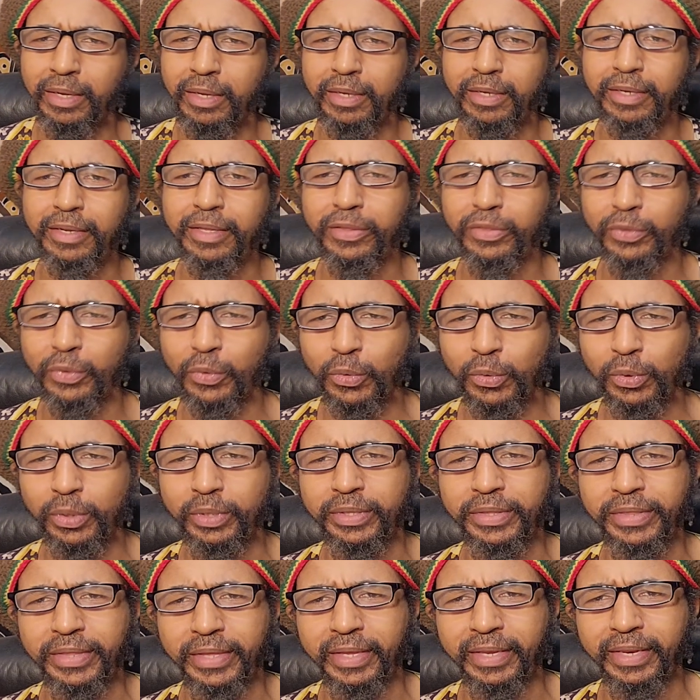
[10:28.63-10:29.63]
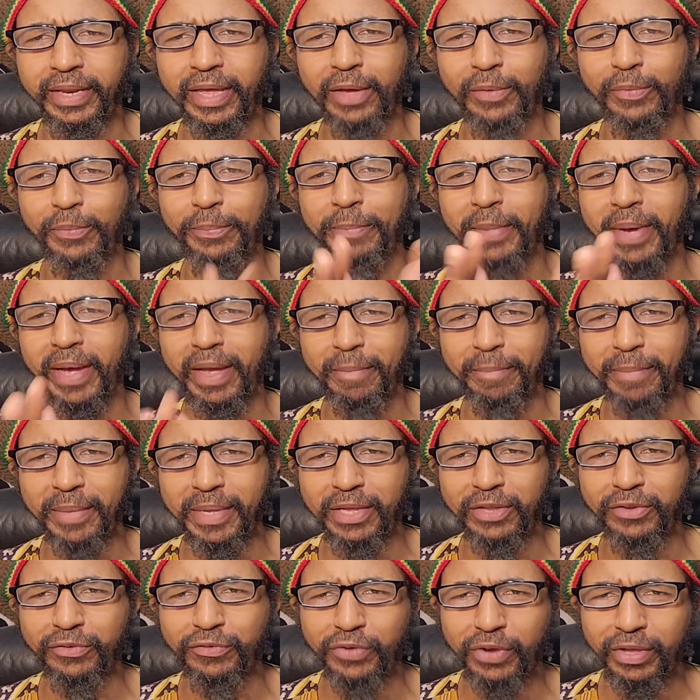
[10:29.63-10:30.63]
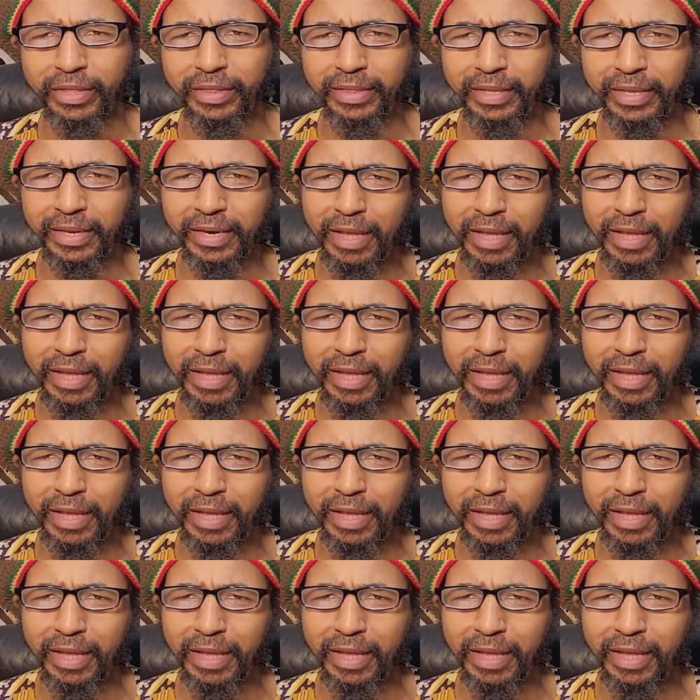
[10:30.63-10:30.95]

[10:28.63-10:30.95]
this whole thing. That might be interesting.